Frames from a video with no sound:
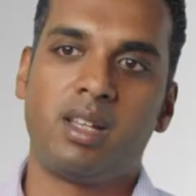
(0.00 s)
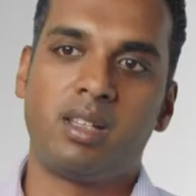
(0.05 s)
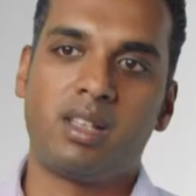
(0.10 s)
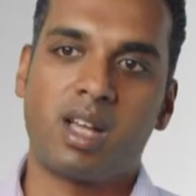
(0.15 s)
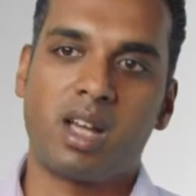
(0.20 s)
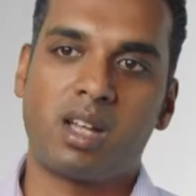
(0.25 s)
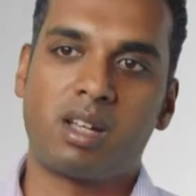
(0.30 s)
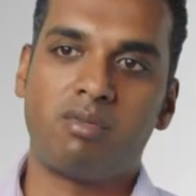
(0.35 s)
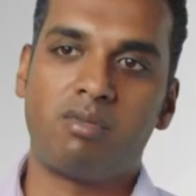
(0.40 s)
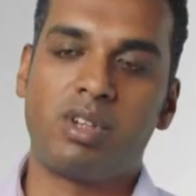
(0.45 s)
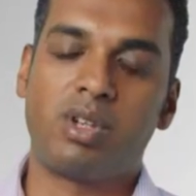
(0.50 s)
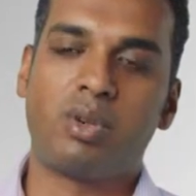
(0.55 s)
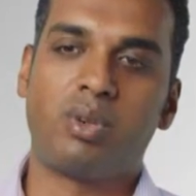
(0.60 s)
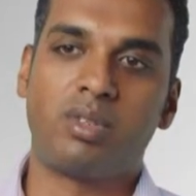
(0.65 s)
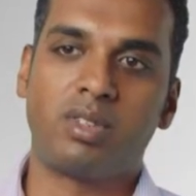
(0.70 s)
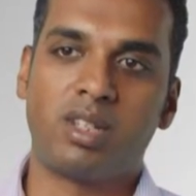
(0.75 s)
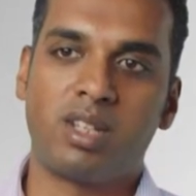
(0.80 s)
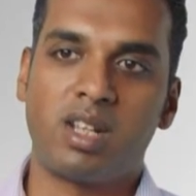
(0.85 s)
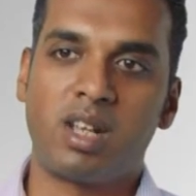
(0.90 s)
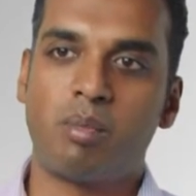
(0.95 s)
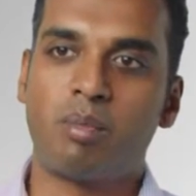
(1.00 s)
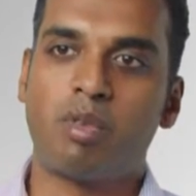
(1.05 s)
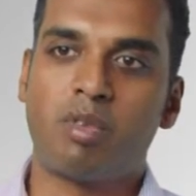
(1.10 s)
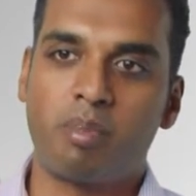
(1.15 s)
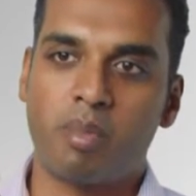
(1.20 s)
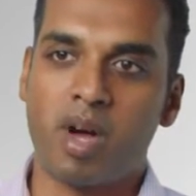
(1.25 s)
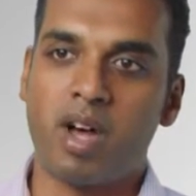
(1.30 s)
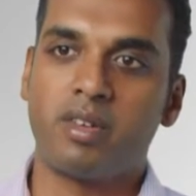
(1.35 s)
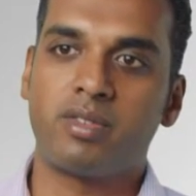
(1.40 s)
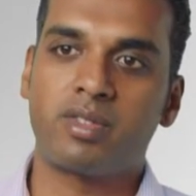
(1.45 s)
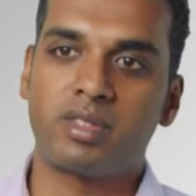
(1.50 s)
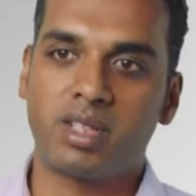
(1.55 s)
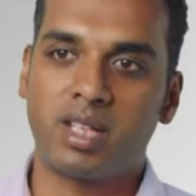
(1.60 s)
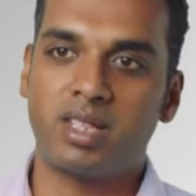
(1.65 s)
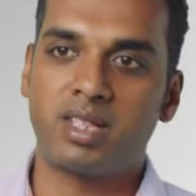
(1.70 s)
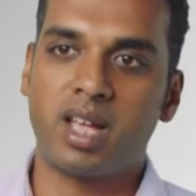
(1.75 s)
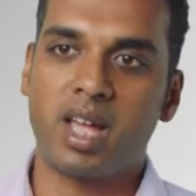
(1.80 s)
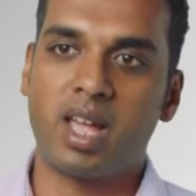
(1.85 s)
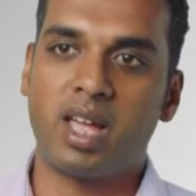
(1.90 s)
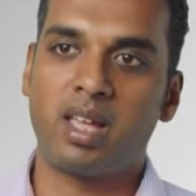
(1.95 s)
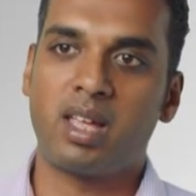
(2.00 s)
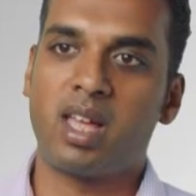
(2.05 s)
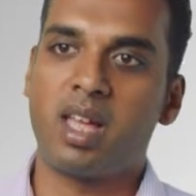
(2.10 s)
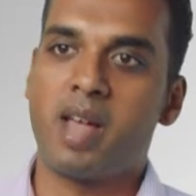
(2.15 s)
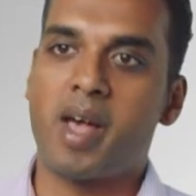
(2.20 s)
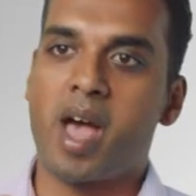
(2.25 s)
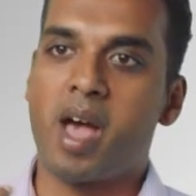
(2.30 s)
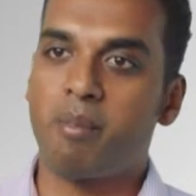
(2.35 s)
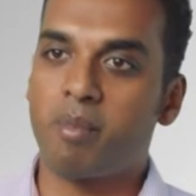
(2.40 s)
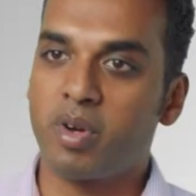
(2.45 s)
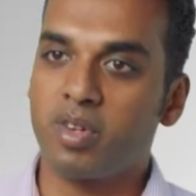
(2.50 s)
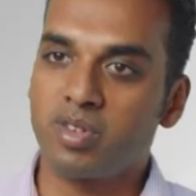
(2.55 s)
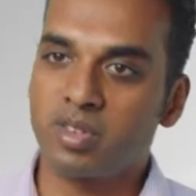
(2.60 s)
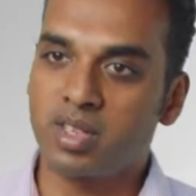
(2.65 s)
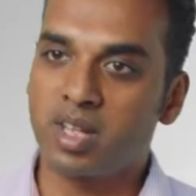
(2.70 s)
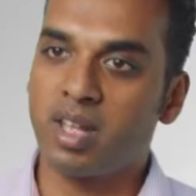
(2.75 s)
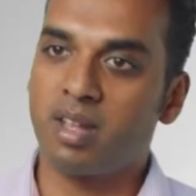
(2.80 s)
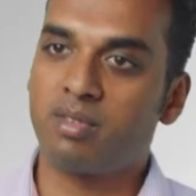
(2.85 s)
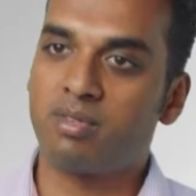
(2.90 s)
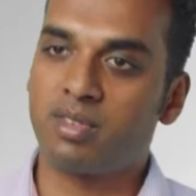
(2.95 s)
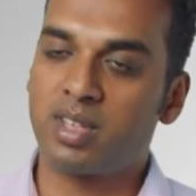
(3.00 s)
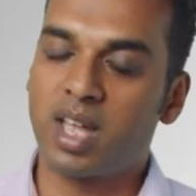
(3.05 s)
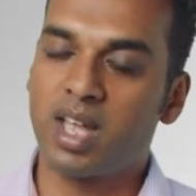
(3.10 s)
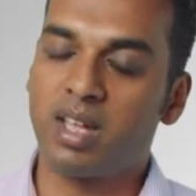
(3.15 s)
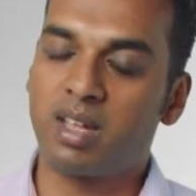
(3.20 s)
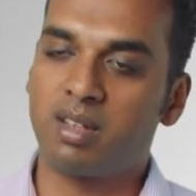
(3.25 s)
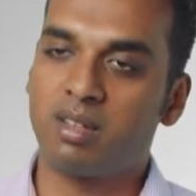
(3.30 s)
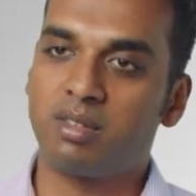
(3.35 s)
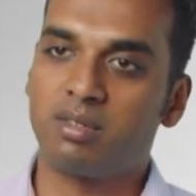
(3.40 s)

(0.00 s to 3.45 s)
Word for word: that can record the number of puffs they take, how much they've taken